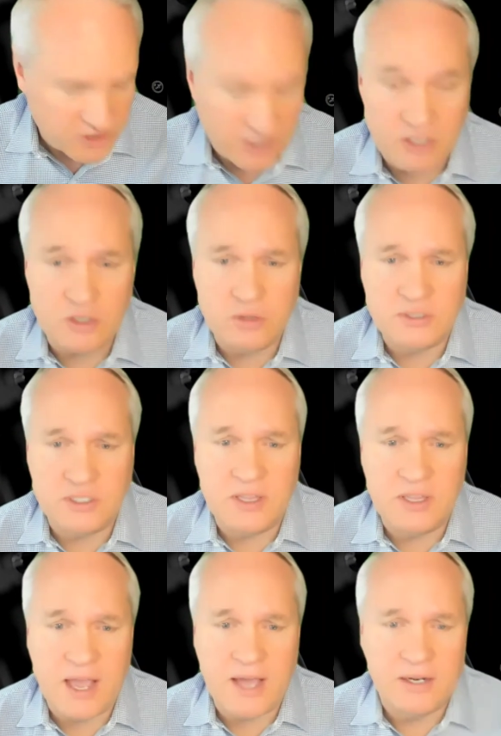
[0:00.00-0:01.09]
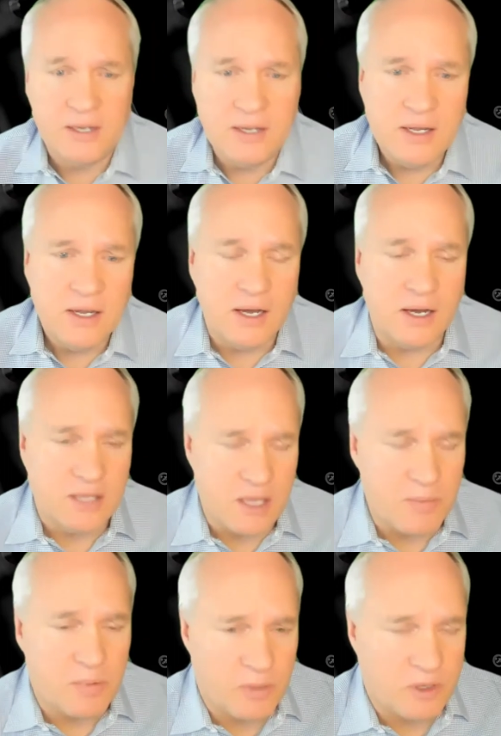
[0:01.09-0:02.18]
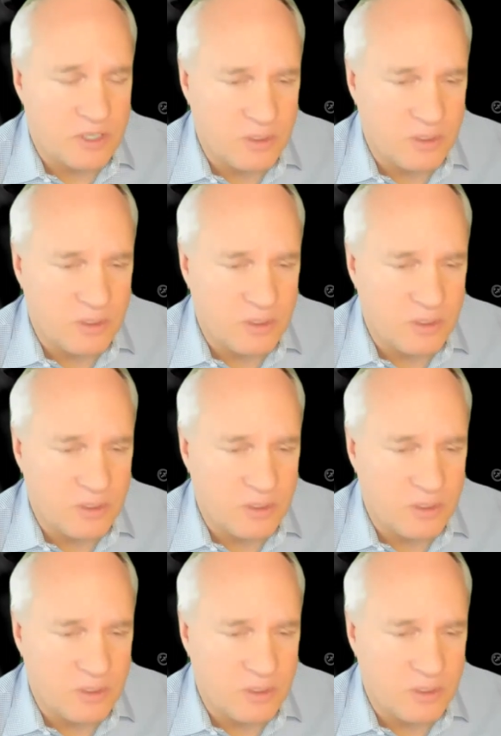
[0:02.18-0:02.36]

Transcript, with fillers: you using that uh, capability